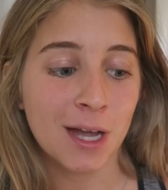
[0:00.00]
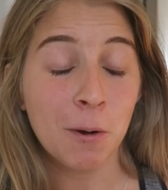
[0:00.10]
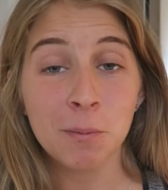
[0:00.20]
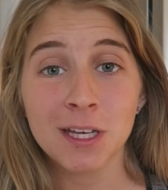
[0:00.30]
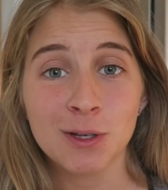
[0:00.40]
I
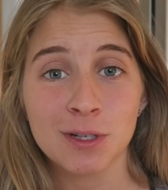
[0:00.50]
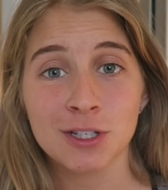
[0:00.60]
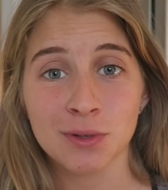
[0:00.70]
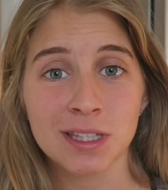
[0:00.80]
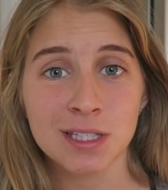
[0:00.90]
hope that you
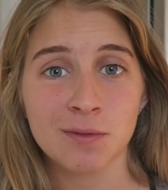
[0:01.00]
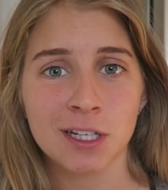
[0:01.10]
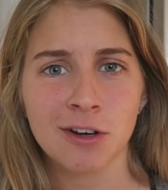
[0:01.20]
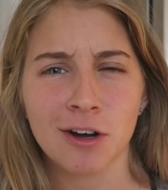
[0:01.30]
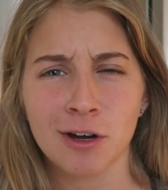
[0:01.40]
enjoyed this
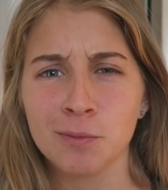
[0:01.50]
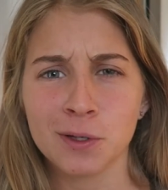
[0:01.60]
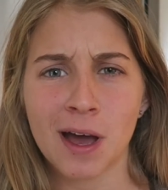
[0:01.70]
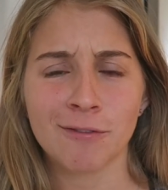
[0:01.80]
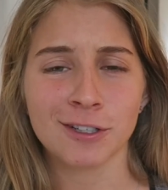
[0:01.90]
video. I hope
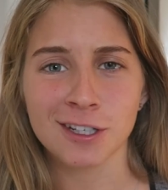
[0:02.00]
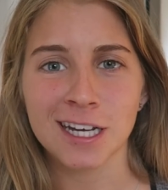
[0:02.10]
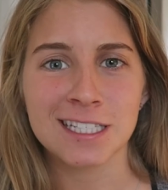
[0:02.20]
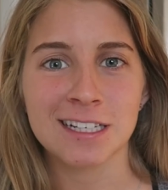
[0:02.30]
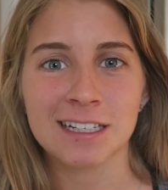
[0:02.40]
you have a good
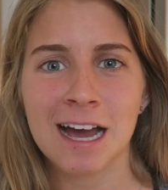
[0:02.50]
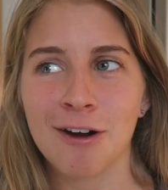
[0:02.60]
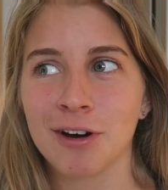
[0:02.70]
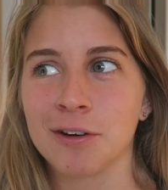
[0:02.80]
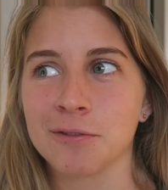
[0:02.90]
idea
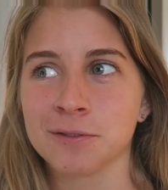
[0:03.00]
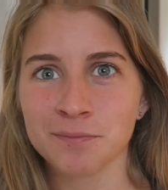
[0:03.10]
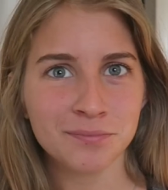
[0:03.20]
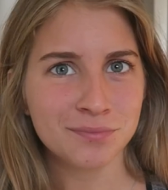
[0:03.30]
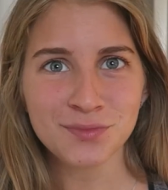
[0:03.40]
now of
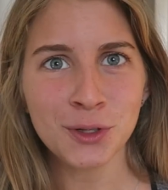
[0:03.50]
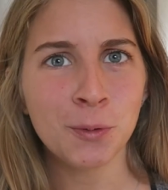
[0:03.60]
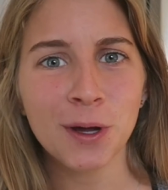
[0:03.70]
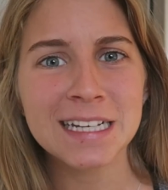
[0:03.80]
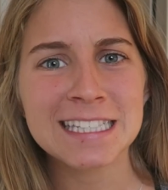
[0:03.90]

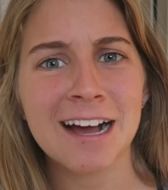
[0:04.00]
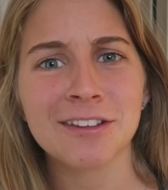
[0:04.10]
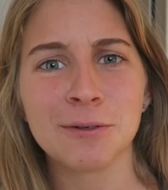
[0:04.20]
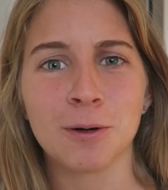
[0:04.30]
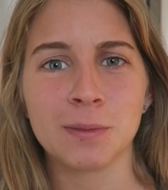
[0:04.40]
what
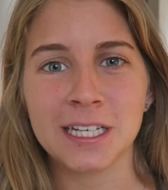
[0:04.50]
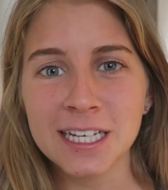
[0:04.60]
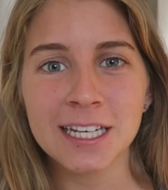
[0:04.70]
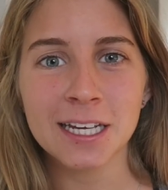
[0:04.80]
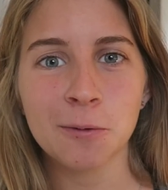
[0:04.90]
exactly we'll be
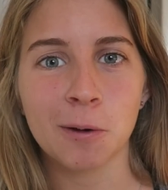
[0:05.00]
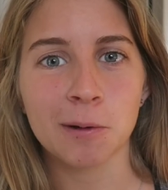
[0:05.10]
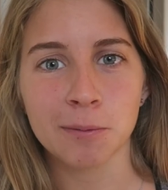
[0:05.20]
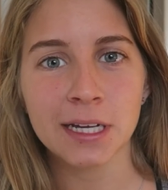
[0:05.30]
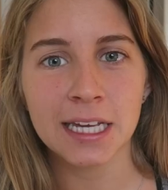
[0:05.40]
eating, what
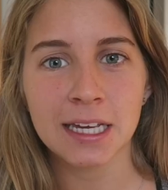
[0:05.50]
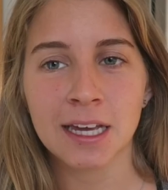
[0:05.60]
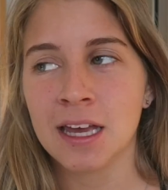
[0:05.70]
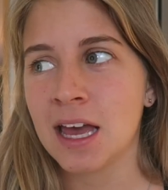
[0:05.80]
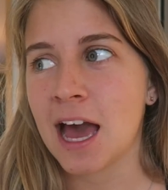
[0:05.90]
we're bringing,
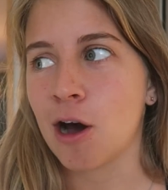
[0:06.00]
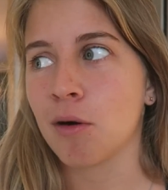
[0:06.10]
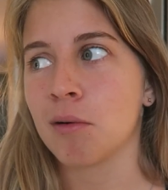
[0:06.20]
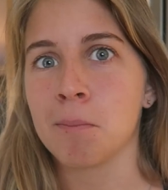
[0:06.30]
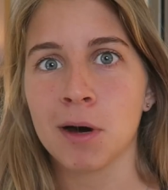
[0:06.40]

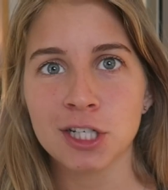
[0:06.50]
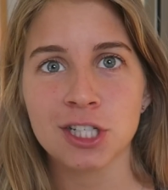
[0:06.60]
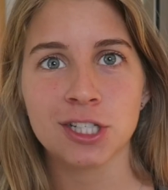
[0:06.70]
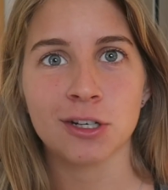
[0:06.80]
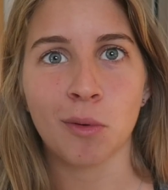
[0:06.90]
how
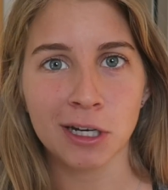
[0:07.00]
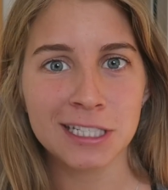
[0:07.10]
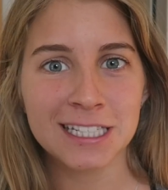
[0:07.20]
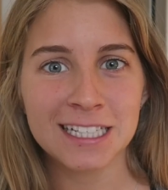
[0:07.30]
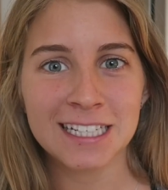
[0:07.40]
much
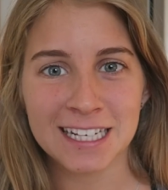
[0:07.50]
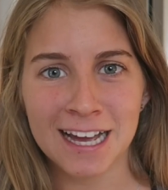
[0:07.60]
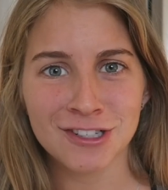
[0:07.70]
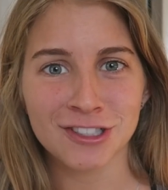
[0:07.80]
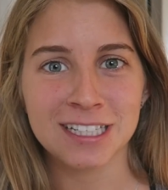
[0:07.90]
quantity it
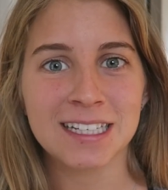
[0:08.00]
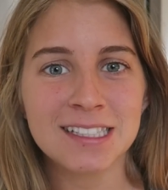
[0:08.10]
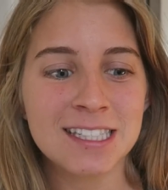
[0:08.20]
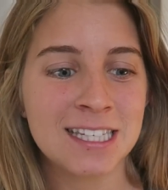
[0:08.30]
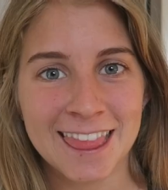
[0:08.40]
actually
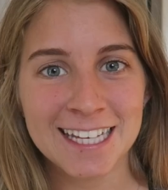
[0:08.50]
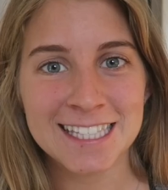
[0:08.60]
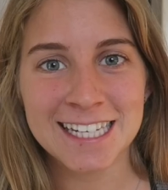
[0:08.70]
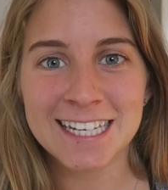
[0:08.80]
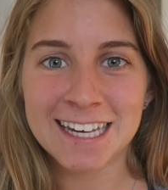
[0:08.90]
is.
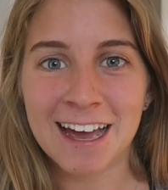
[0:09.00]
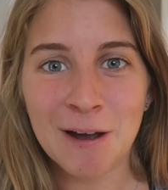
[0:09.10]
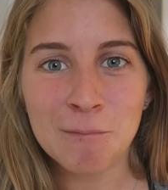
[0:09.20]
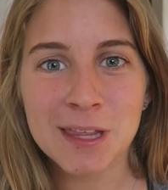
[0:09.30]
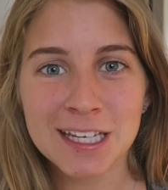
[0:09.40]
That's it. I
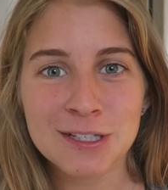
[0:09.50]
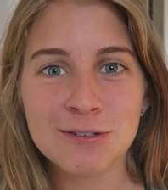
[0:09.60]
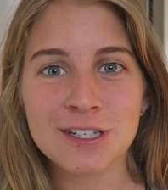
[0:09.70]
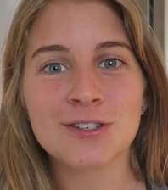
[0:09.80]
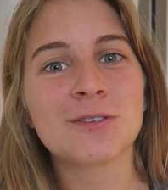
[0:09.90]
hope that you
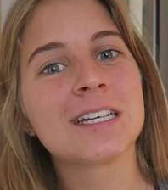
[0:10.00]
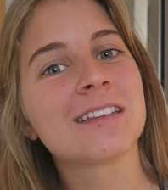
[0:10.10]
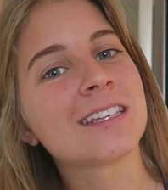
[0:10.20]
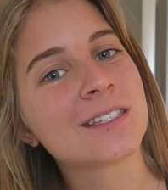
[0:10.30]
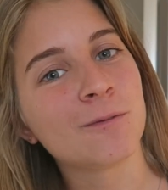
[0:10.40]

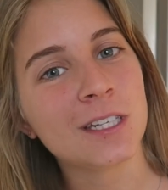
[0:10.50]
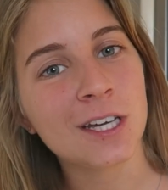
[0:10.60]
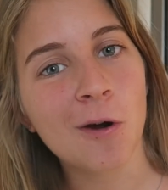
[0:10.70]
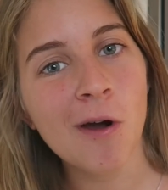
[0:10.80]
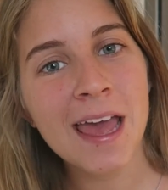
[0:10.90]
enjoyed this
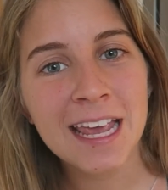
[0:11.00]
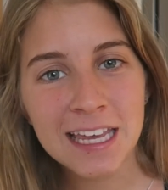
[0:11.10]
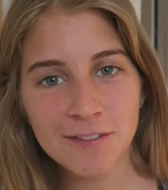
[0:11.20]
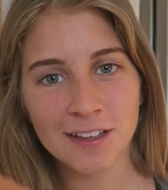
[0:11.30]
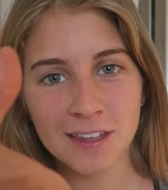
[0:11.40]
video.
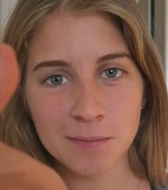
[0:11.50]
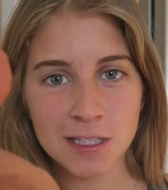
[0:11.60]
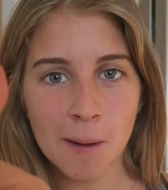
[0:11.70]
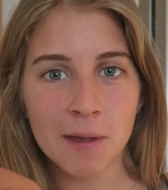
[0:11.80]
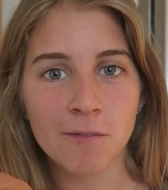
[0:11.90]
Give it a thumbs
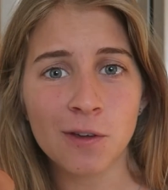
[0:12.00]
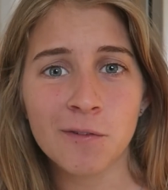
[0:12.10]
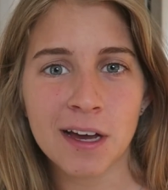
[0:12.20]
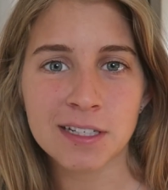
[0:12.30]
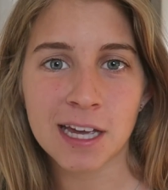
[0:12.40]
up if you
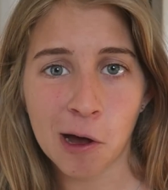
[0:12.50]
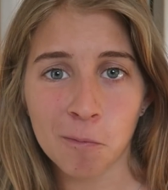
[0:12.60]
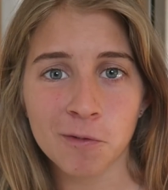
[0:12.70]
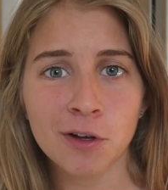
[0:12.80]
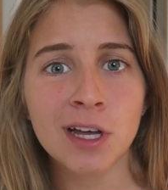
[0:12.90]
found it
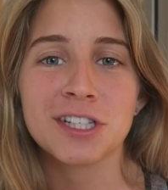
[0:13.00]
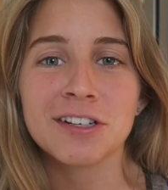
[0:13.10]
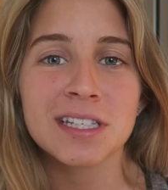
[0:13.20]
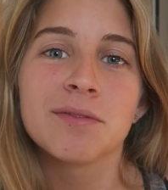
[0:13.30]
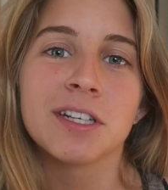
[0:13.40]
helpful.
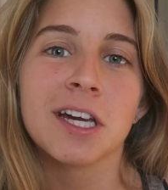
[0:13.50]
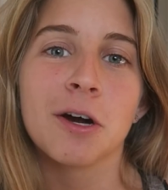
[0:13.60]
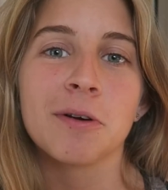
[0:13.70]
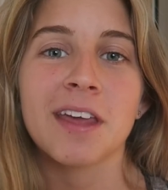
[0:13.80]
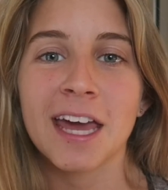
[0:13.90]
Share this
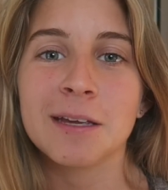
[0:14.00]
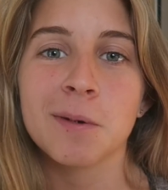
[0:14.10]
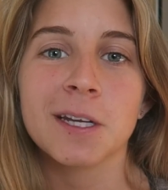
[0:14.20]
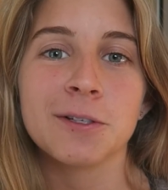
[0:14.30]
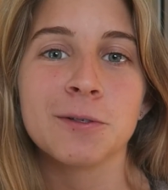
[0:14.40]
video with
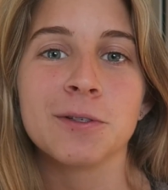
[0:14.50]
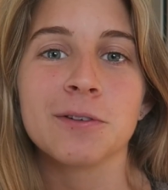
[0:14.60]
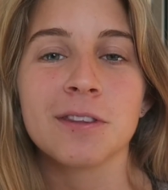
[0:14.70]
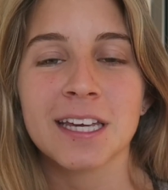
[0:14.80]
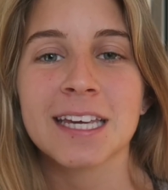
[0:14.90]
anybody who you
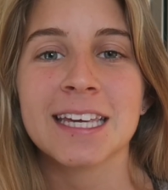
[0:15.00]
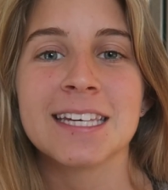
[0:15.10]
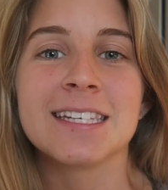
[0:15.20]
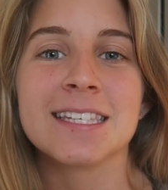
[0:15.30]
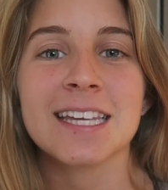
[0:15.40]
think
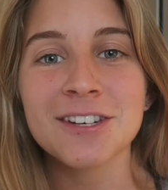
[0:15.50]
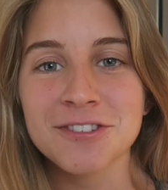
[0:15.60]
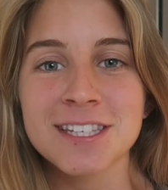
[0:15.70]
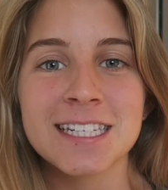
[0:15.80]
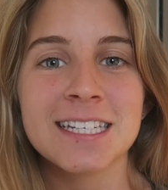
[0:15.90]
is
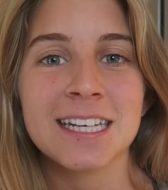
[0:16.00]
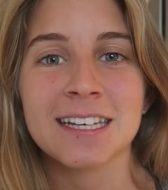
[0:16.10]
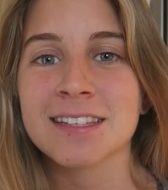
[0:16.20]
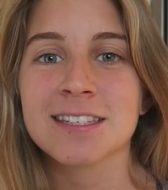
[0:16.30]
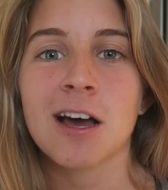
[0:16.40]
interested
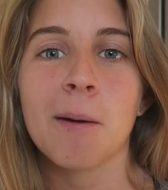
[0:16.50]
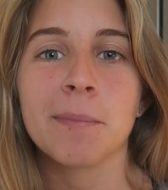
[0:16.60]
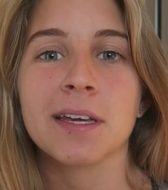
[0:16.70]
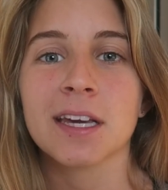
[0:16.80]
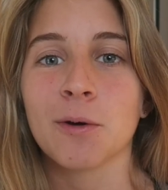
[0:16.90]
in this
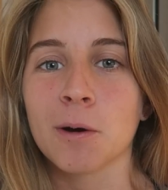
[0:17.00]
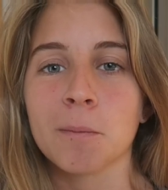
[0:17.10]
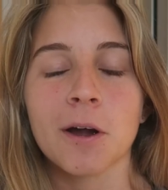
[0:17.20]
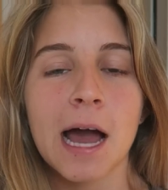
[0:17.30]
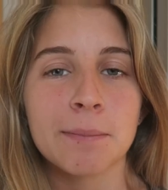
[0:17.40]
topic or
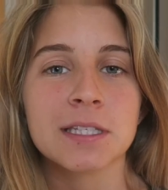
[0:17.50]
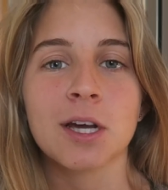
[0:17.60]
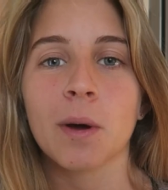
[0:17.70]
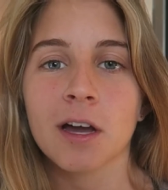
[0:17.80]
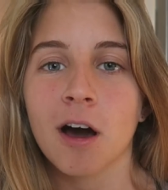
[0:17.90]
perhaps
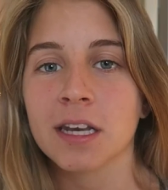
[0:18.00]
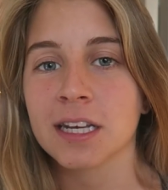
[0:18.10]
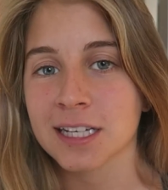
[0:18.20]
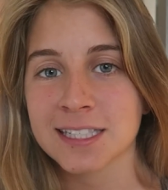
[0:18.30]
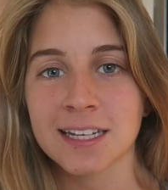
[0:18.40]
going on
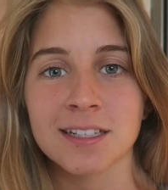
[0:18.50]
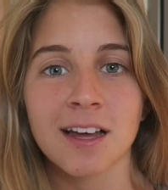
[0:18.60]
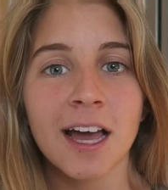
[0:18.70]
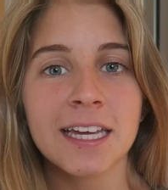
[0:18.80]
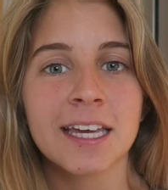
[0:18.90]
an extended
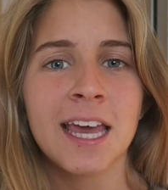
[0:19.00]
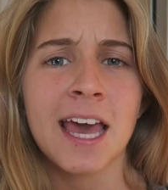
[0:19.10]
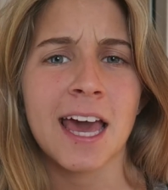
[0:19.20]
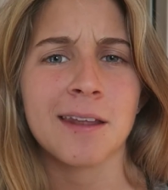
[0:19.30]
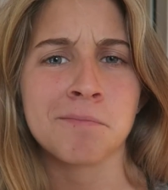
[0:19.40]
hike
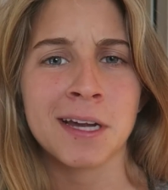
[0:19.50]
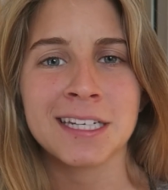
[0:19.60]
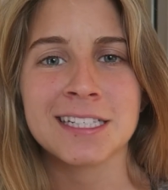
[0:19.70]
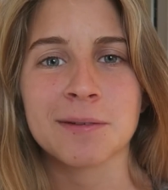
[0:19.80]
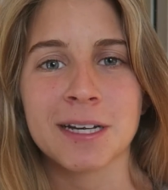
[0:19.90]
and might
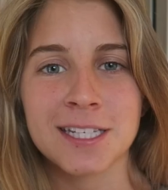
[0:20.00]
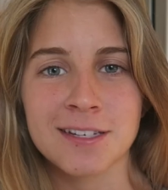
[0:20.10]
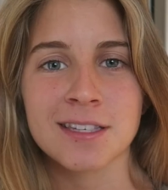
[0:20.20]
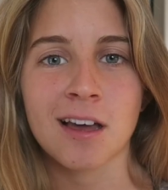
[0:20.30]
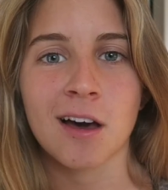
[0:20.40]
need some
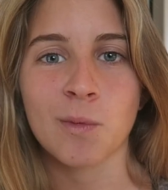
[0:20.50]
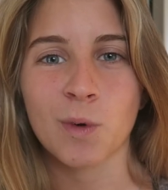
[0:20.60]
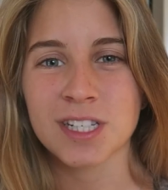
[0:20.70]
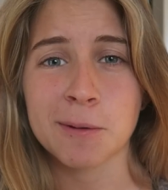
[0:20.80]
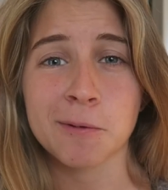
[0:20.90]
ideas on
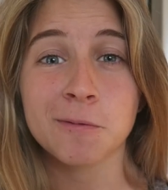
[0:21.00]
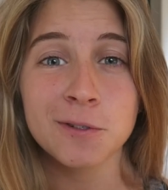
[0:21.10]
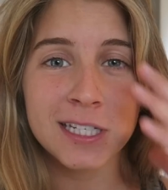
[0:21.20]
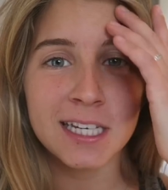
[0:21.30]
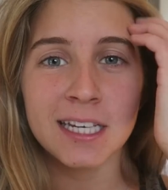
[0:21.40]
what type of
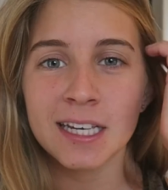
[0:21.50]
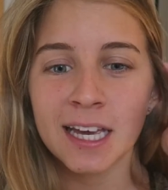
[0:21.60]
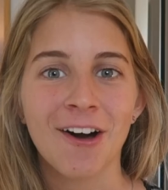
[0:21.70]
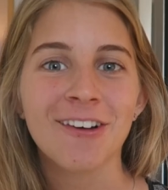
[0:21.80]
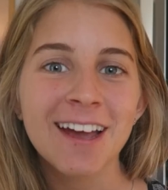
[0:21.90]
food to
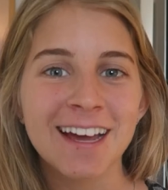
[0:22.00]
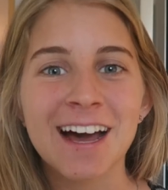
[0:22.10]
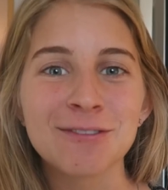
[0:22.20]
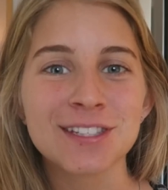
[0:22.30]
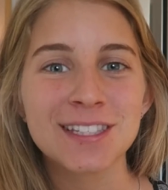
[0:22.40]
eat. All right,
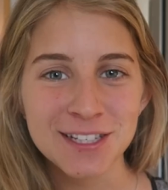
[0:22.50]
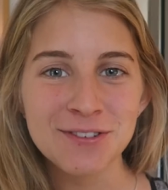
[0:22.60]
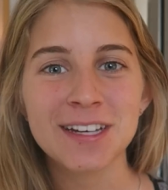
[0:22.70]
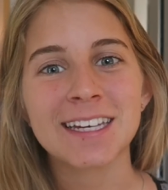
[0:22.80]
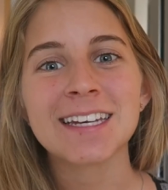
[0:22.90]
I will see
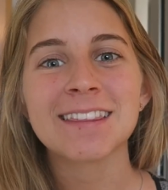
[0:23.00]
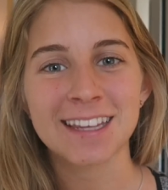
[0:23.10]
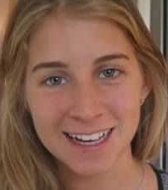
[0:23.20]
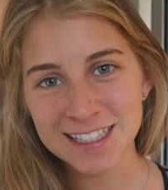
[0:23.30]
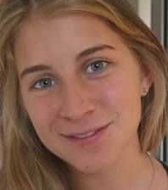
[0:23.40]
you in
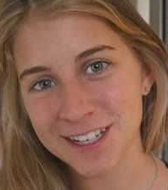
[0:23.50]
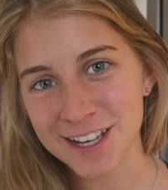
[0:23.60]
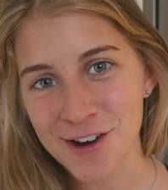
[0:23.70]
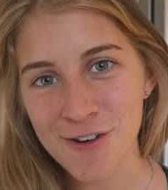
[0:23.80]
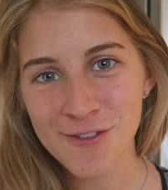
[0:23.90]
the next
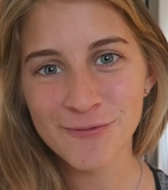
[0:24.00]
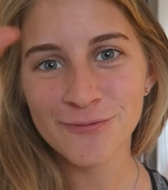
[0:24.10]
video.